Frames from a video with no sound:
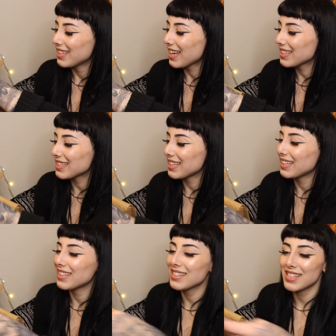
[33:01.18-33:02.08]
Next
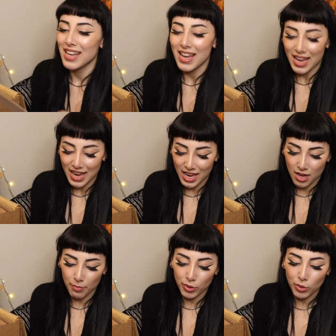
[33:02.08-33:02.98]
is
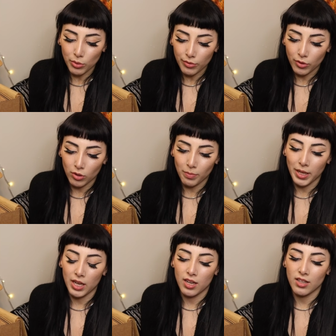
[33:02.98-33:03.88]
a beautiful
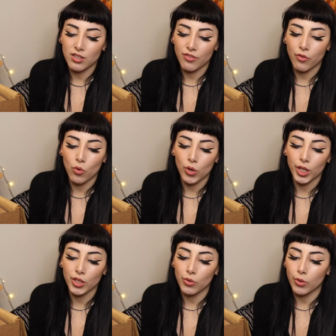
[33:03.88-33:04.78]
page for
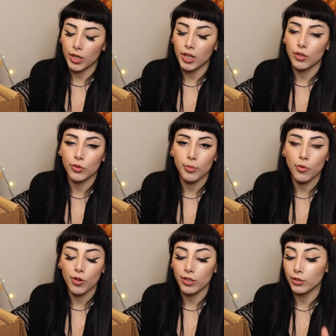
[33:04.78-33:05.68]
your
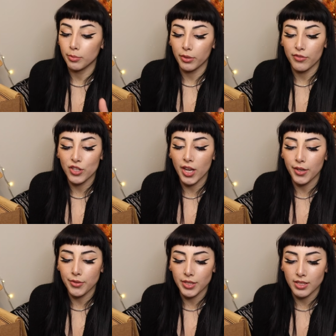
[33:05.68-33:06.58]
grimoire or your book of
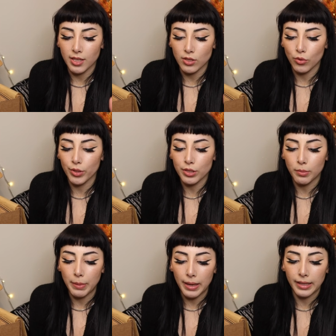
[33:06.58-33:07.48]
shadows. It says crystal
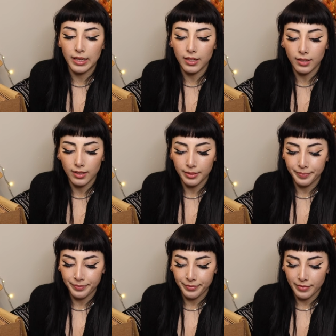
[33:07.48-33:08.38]
botany.
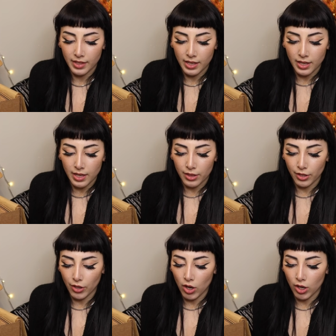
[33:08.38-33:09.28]

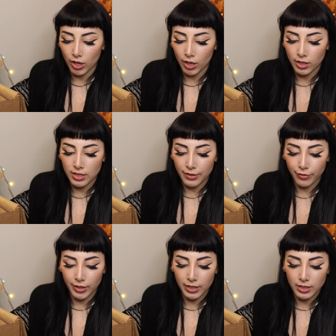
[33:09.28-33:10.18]
There are
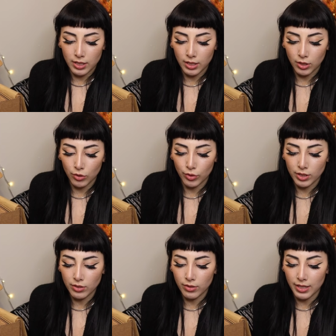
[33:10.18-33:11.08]
different
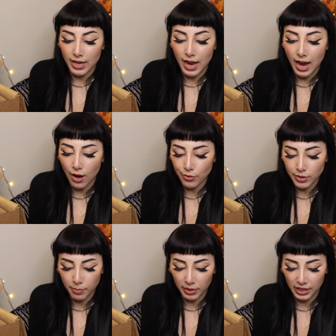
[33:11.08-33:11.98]
crystal and
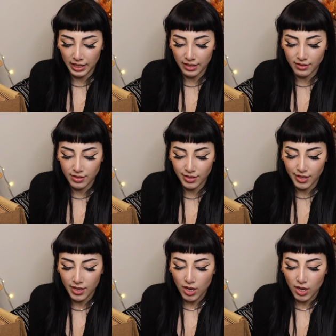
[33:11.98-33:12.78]
house plants.